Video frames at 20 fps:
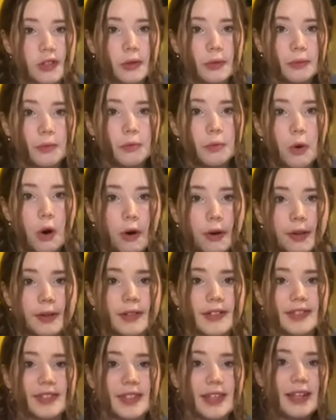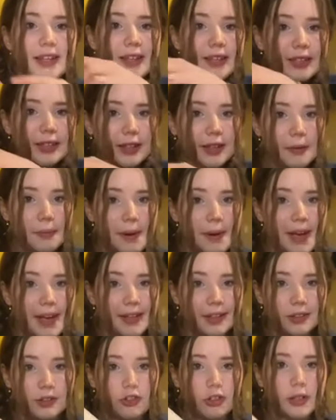on one singular
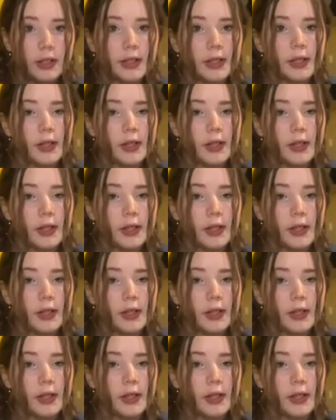page.